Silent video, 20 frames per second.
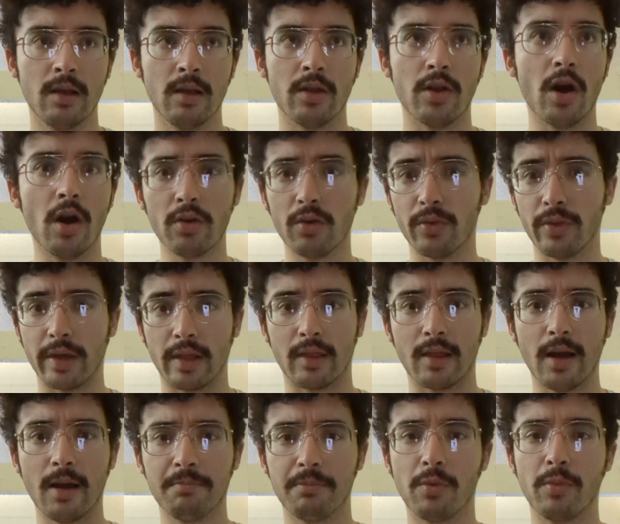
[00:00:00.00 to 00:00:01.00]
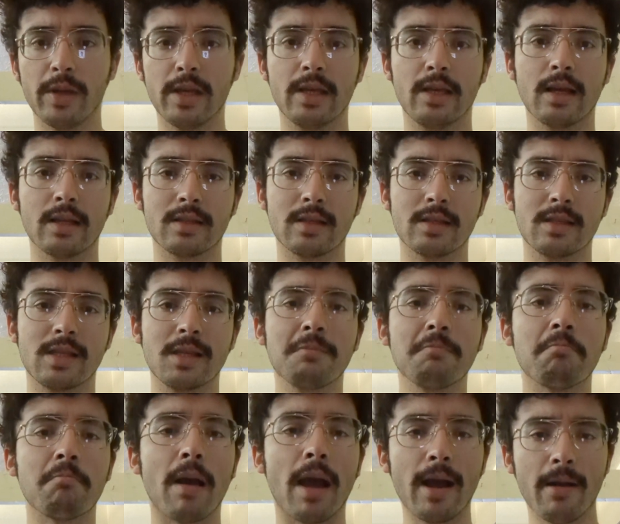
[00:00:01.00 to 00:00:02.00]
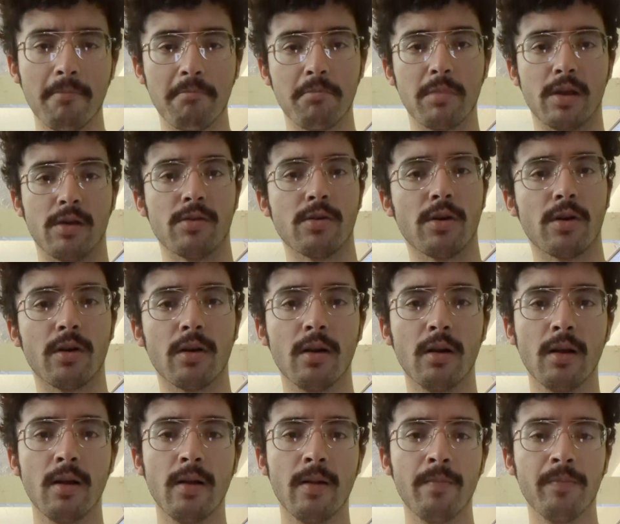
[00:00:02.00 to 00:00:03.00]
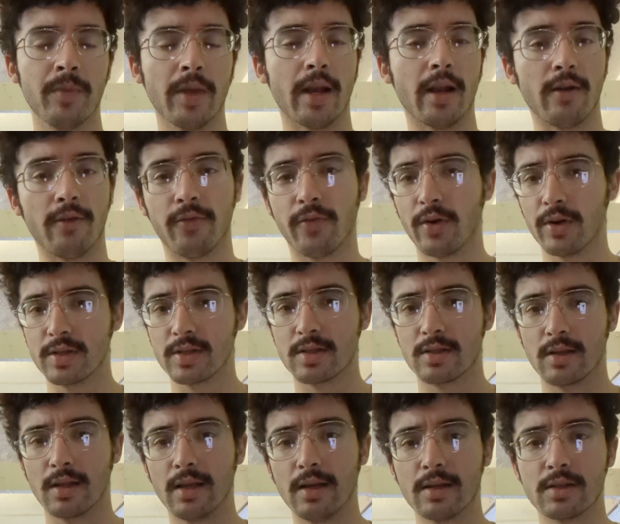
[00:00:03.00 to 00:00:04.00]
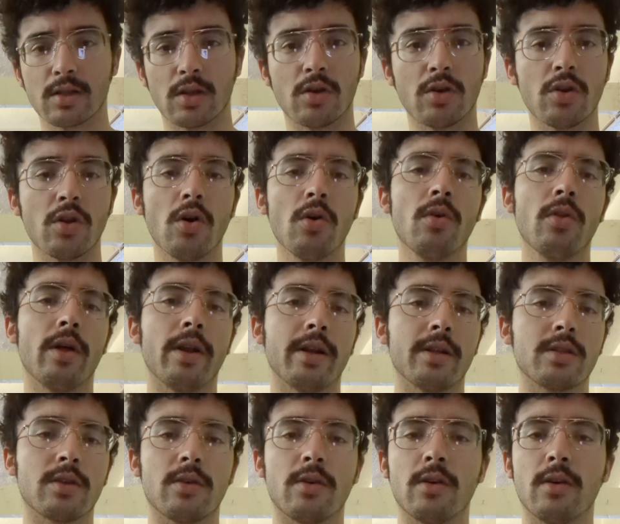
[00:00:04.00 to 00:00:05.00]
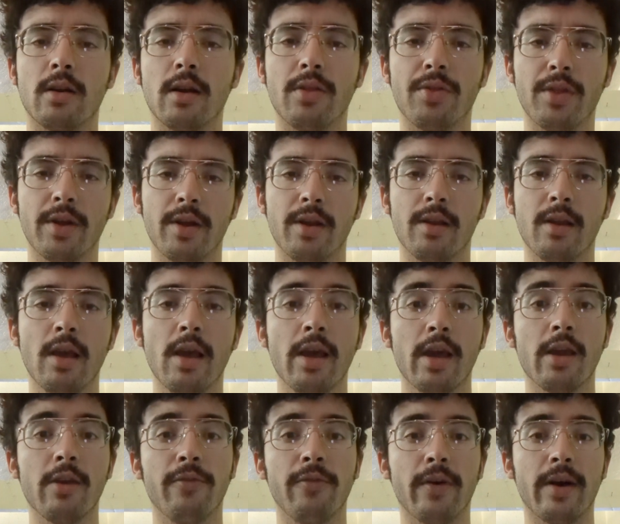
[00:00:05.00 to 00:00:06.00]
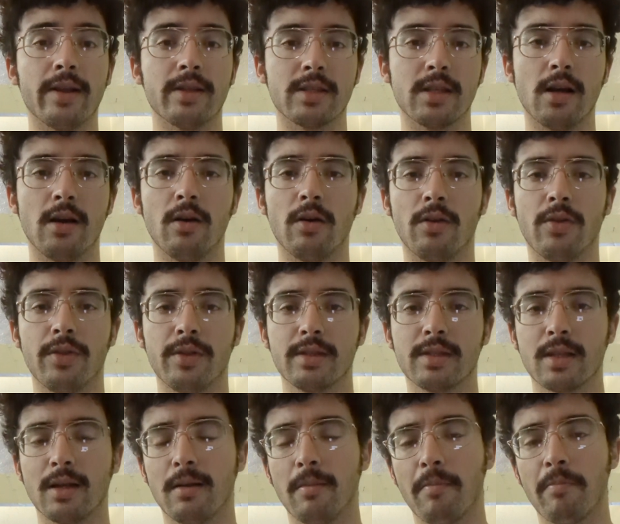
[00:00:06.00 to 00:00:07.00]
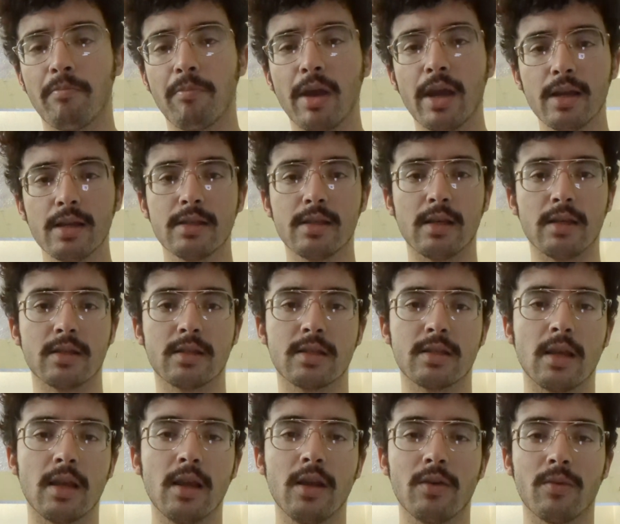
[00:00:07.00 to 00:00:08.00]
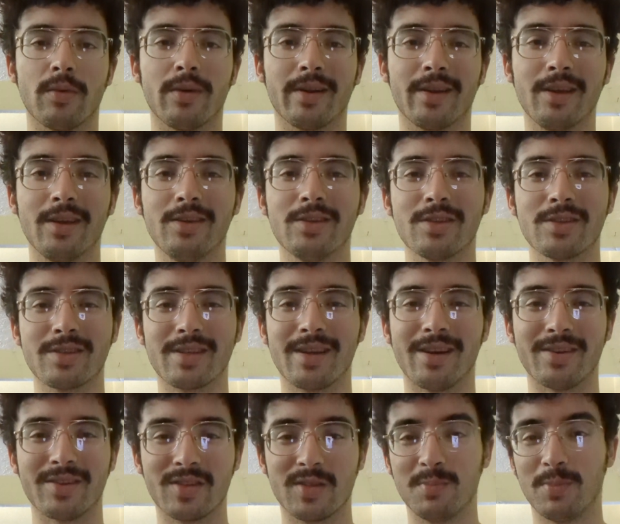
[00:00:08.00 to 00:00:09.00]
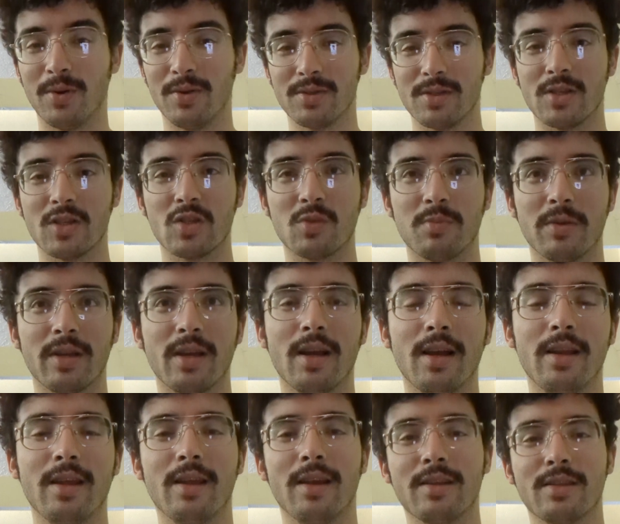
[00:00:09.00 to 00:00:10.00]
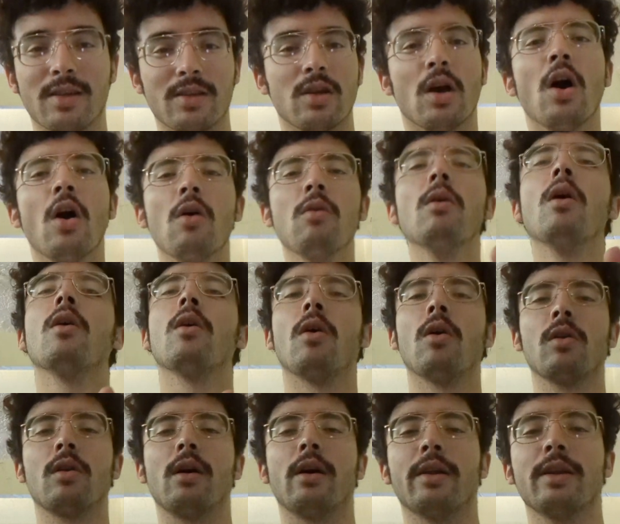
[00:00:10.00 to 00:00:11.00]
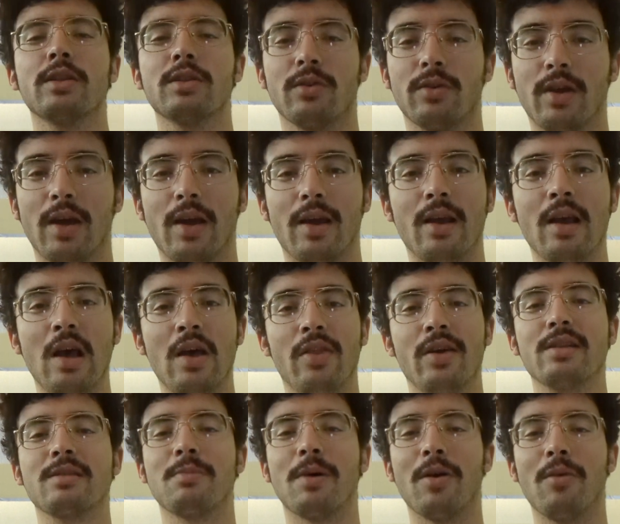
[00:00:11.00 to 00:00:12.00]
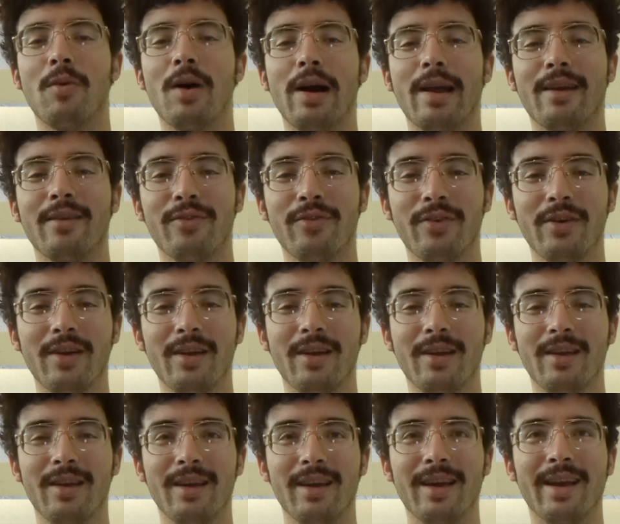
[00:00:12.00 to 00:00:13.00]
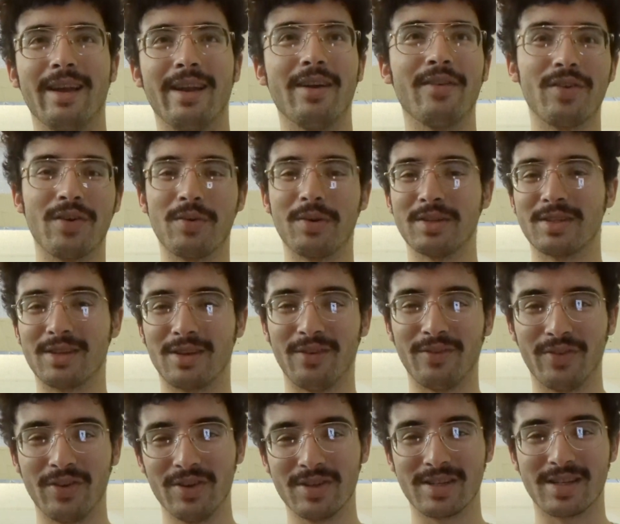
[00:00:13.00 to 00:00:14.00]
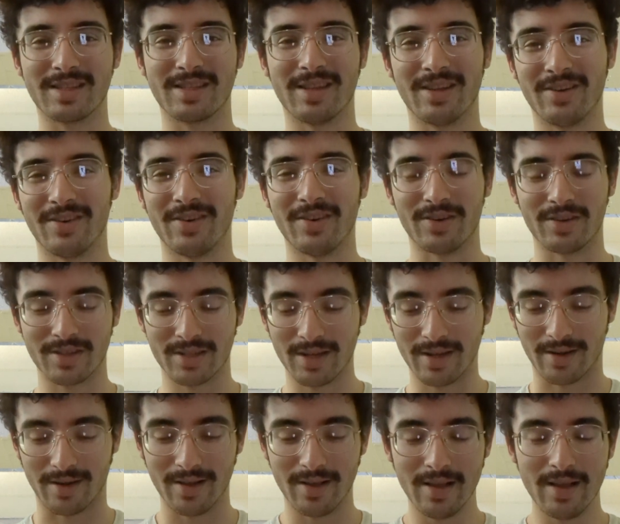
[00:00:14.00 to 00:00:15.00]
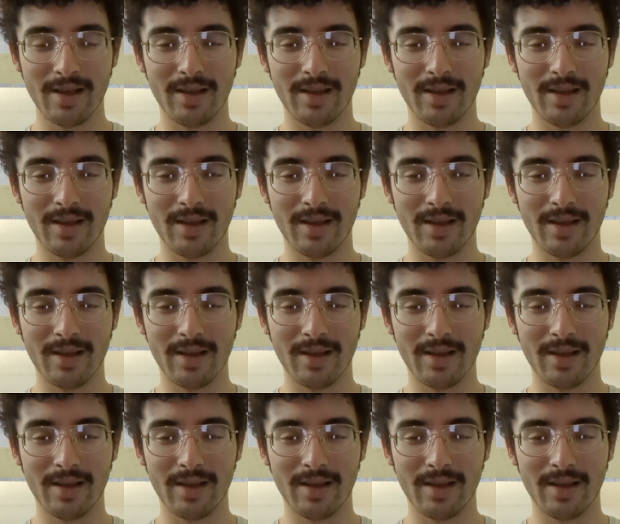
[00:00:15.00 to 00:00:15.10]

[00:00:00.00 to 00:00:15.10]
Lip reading: Not only that, but we get to see Matt meet her. And at first, he doesn't know that it's her. And then he finds out, and it's an amazing scene where he just kind of spills his spaghetti and he says, "Whoa, hold on, it's okay. That's my wife." And everyone's confused because they don't understand.